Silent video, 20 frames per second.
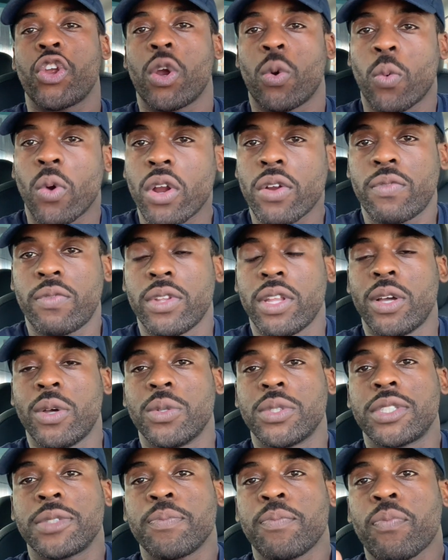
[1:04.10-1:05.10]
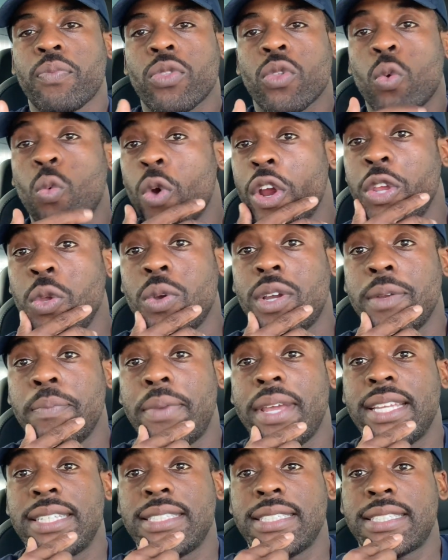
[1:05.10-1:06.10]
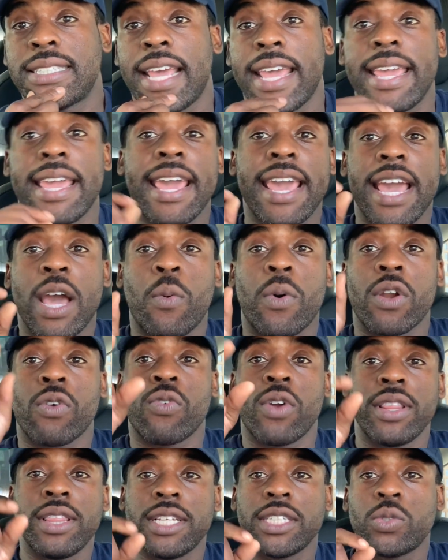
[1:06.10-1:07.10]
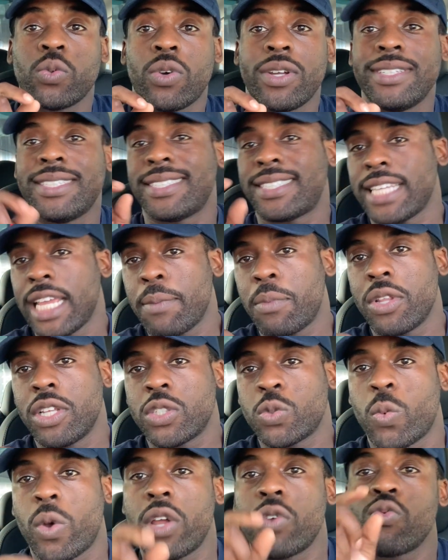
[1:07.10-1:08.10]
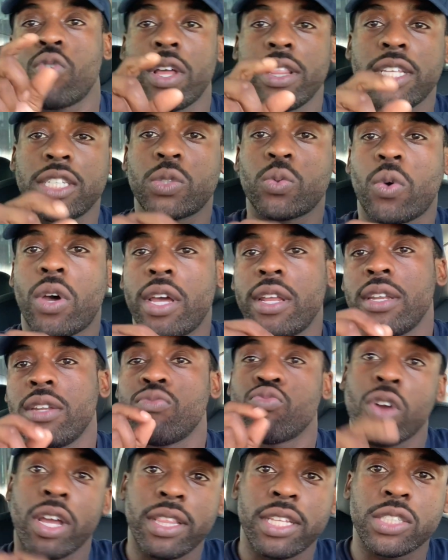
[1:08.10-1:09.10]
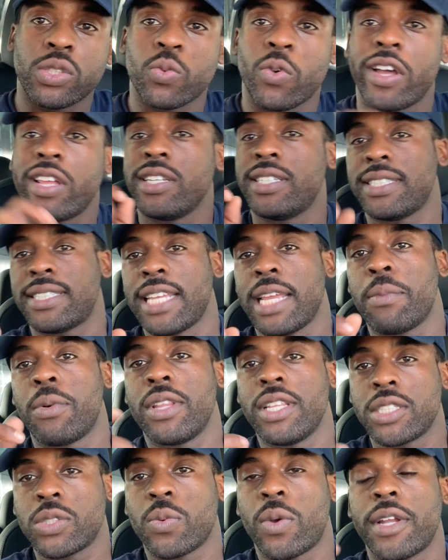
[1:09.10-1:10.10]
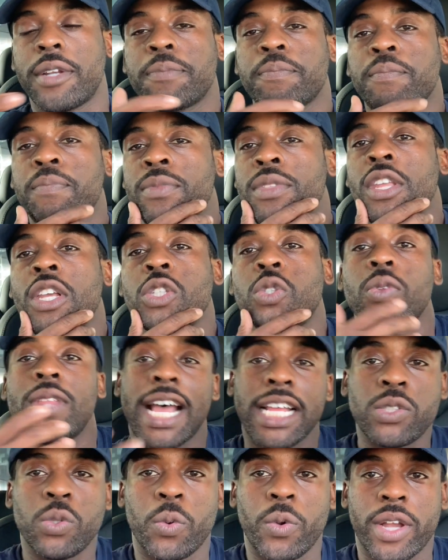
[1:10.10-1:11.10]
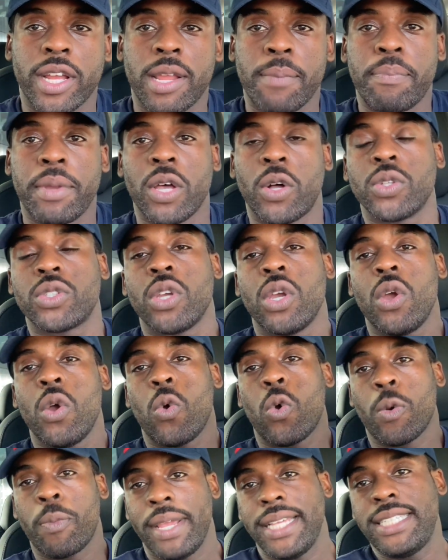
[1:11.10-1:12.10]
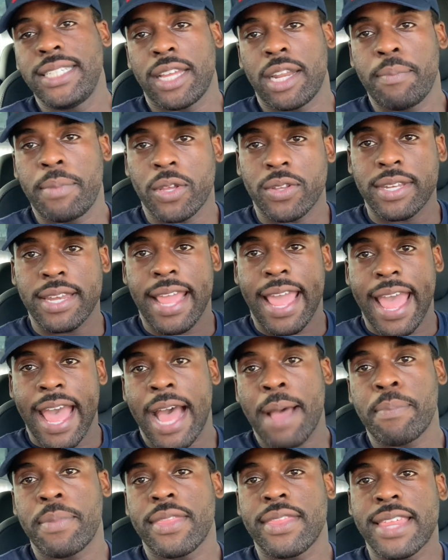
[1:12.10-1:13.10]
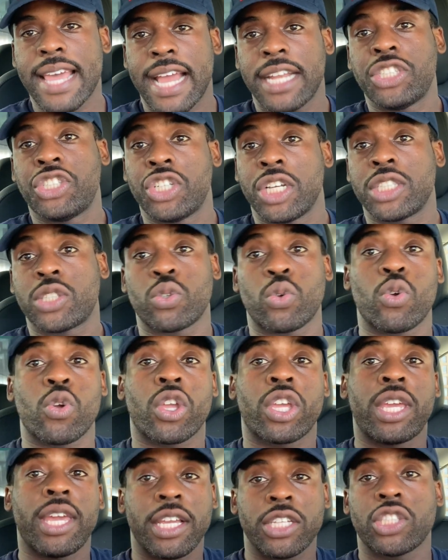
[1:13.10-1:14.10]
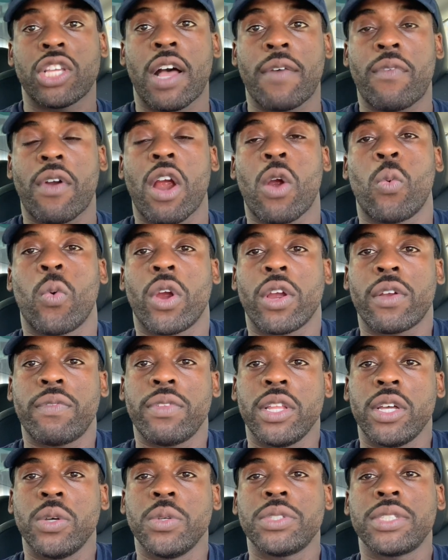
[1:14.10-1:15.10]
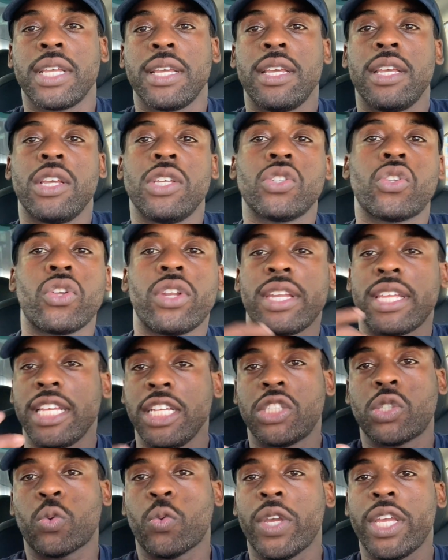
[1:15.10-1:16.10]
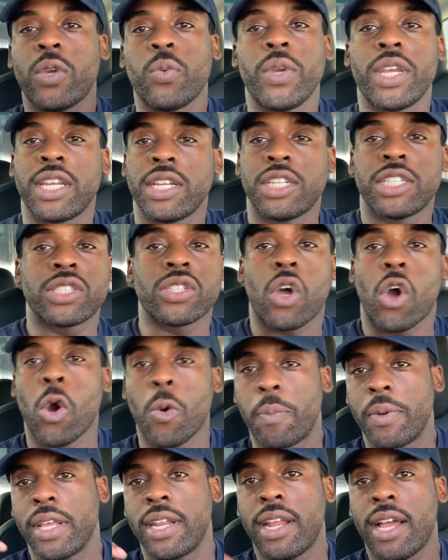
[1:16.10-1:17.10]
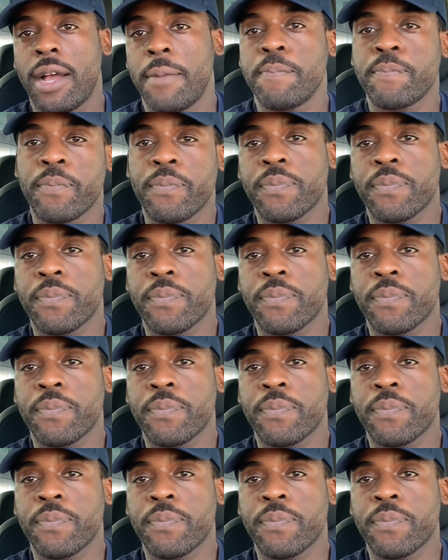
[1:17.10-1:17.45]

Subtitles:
your workflows, where you can basically say, hey, I want to run this one, disable this one, run this one, run this one, disable this one. So that's what we're going to build. We're basically going to build an app that just kicks off our workflows. So then each week we can just open it up,